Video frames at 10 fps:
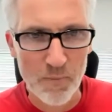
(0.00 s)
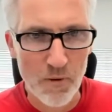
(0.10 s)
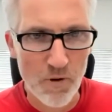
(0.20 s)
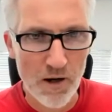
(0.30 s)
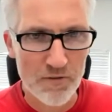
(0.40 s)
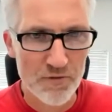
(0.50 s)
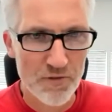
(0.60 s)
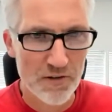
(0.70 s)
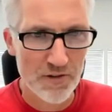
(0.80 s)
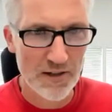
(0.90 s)
but my wife
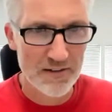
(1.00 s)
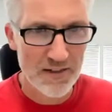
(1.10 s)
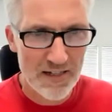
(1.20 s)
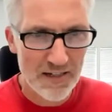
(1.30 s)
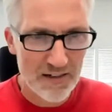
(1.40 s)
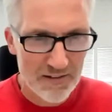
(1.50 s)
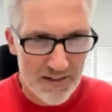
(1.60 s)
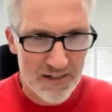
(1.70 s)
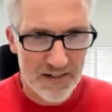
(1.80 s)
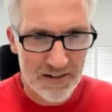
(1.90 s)
is like ding
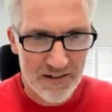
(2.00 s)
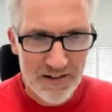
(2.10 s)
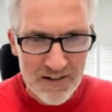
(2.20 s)
ding